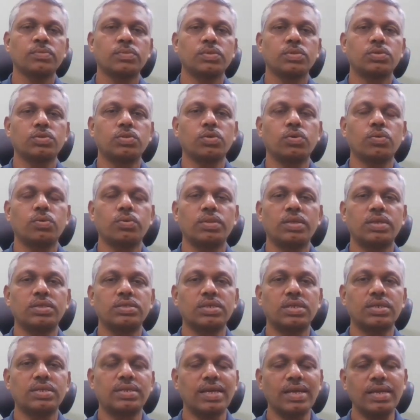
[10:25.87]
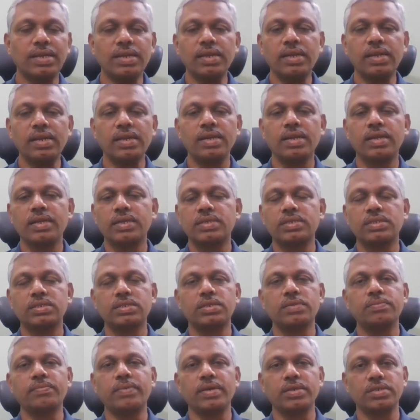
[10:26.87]
So there is a ternary
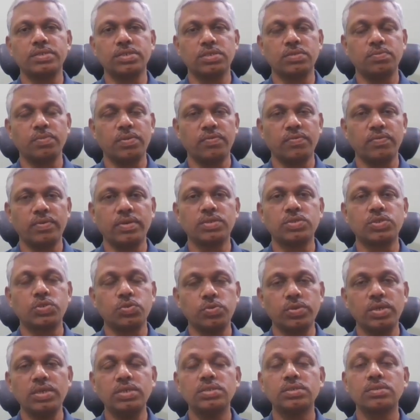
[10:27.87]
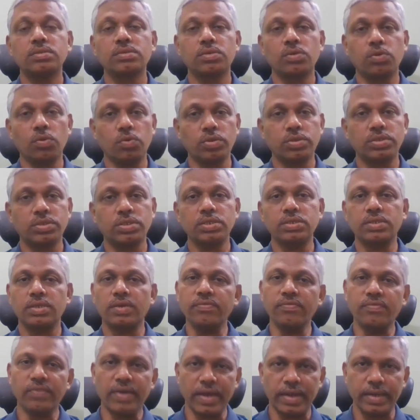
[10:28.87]
relationship exists between students, courses,
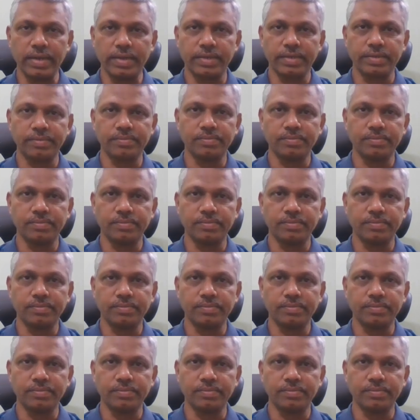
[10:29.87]
and faculty.